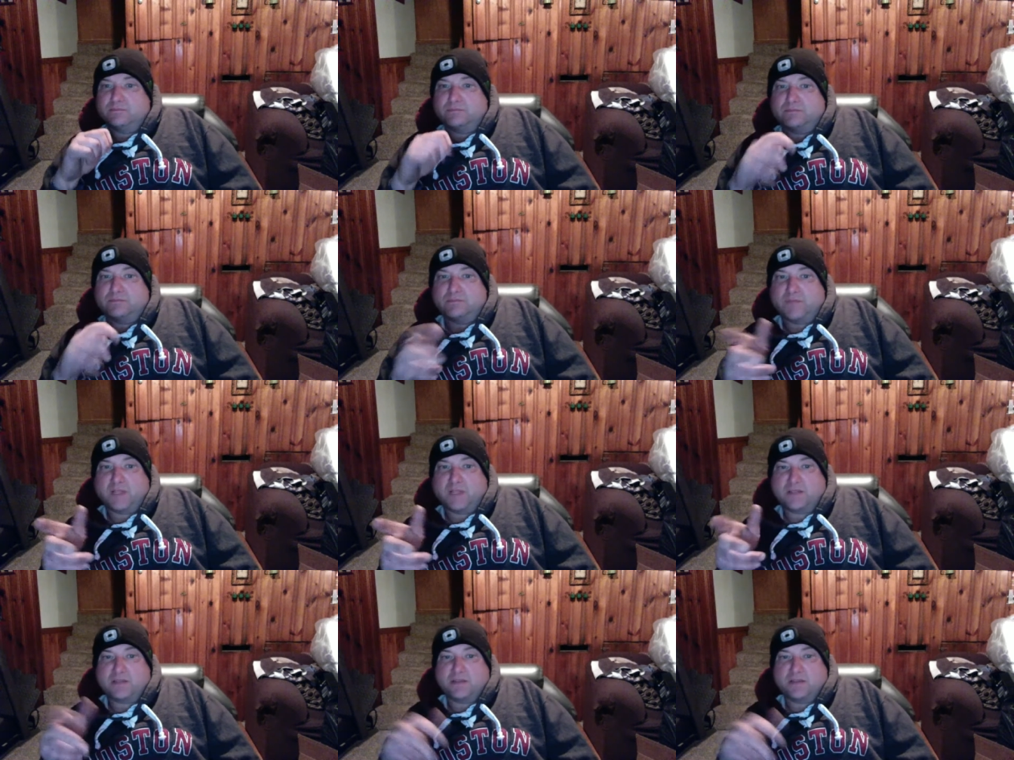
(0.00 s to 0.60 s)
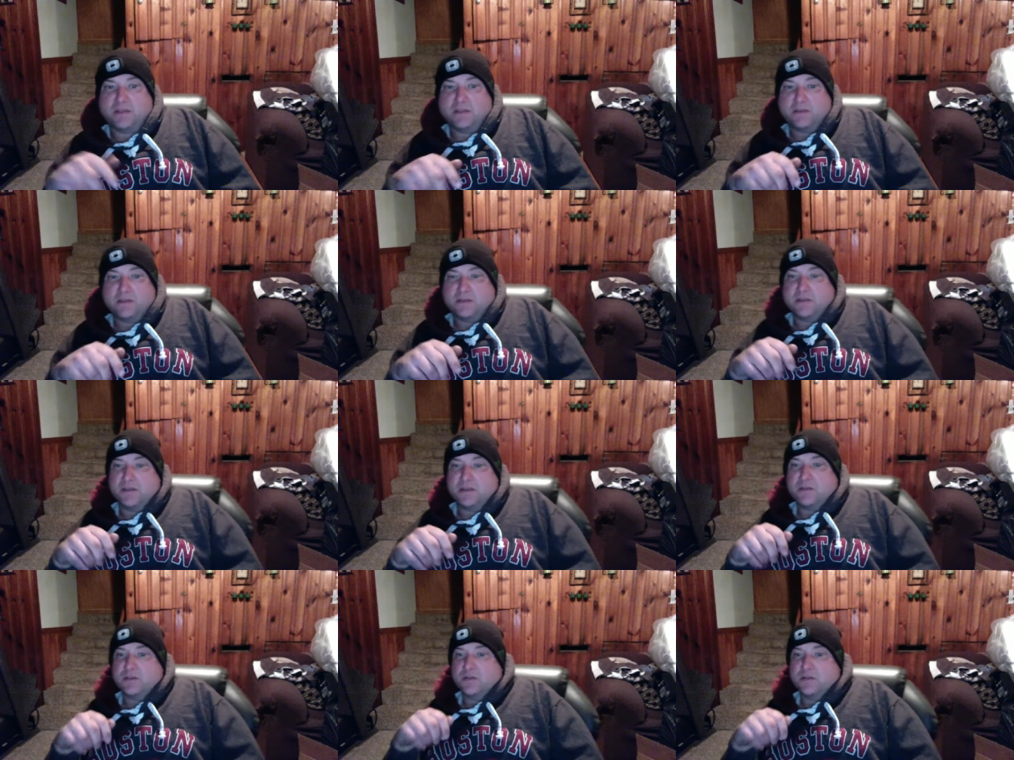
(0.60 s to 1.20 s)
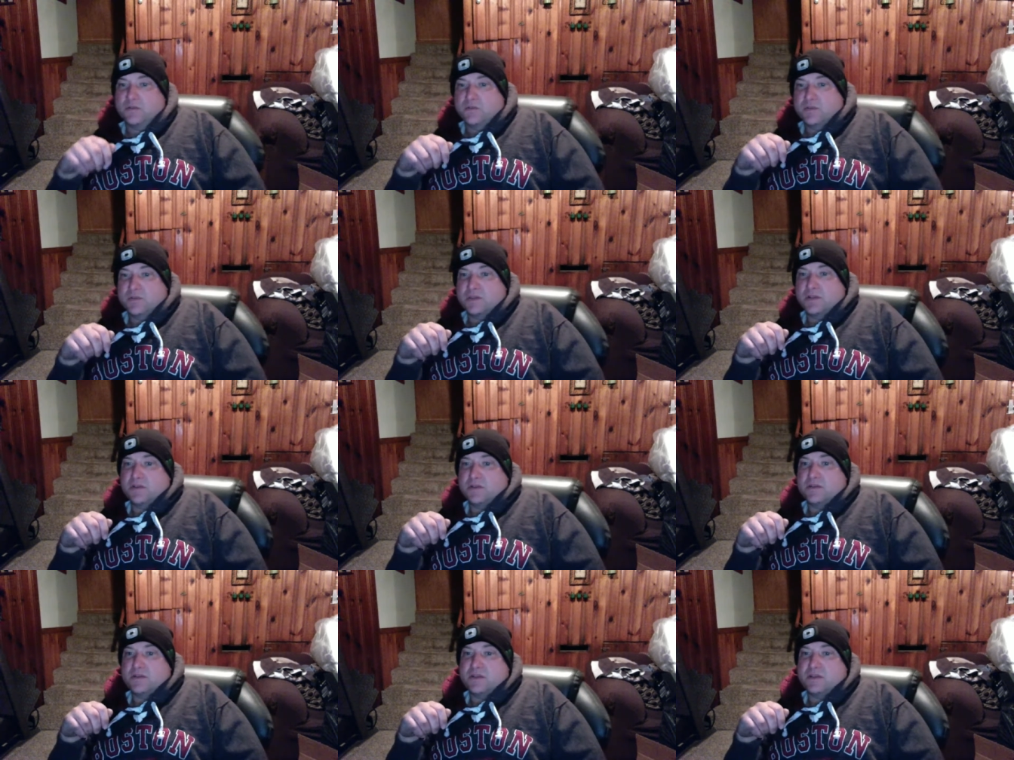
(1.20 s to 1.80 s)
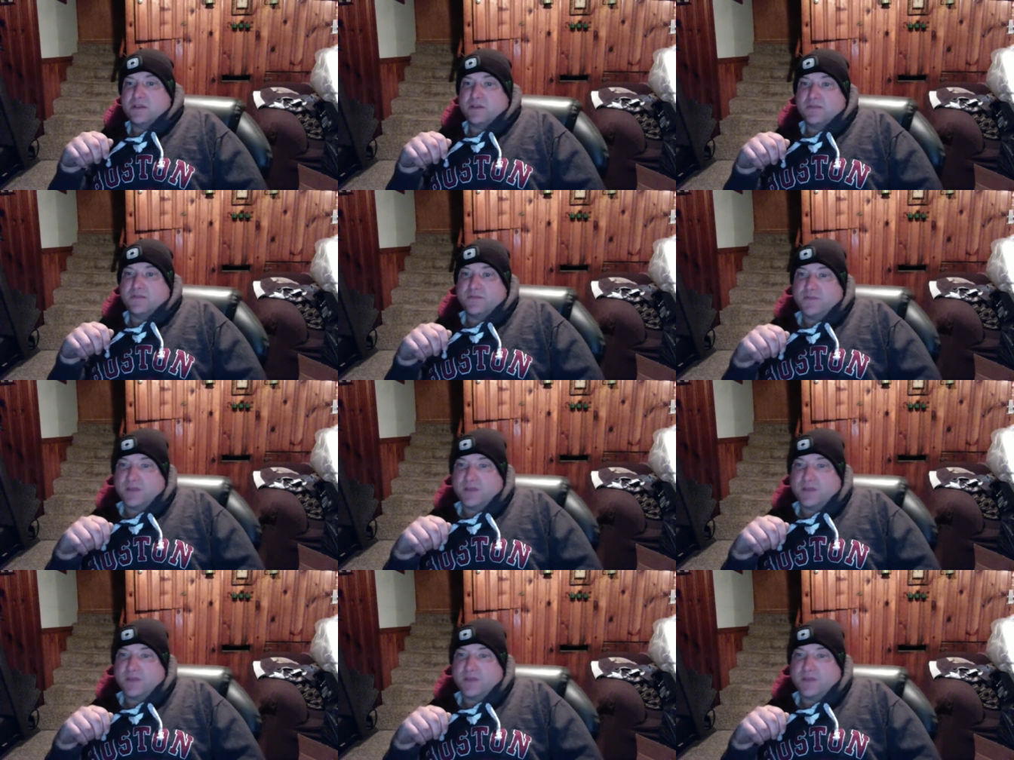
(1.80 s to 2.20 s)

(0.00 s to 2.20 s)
That's the other thing too. Was to see if